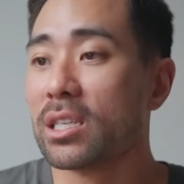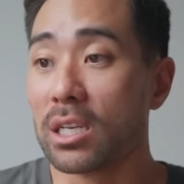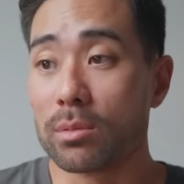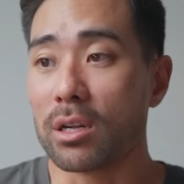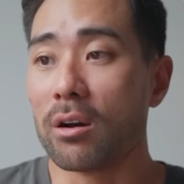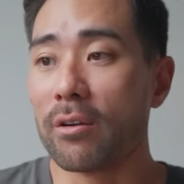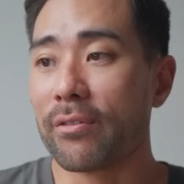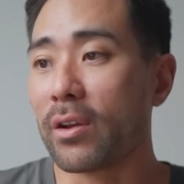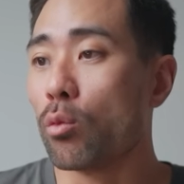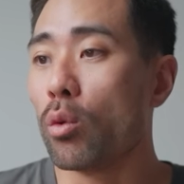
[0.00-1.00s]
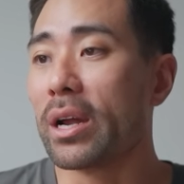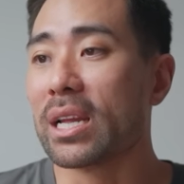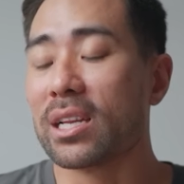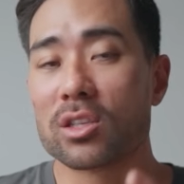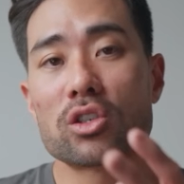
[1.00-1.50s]
in terms of
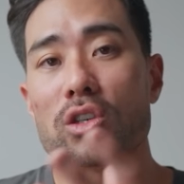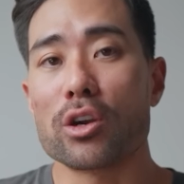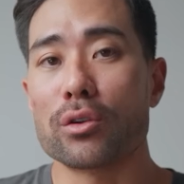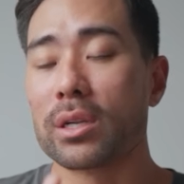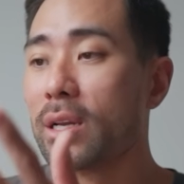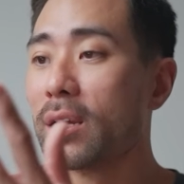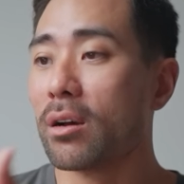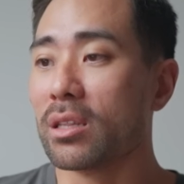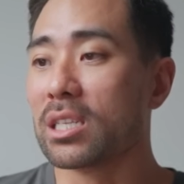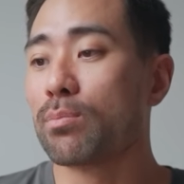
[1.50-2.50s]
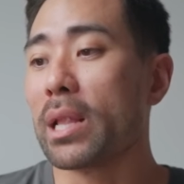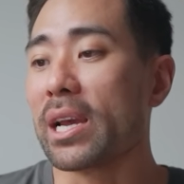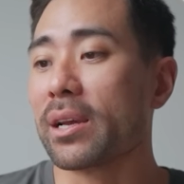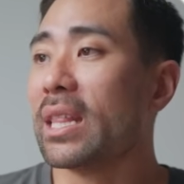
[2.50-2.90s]
what it's shown on display.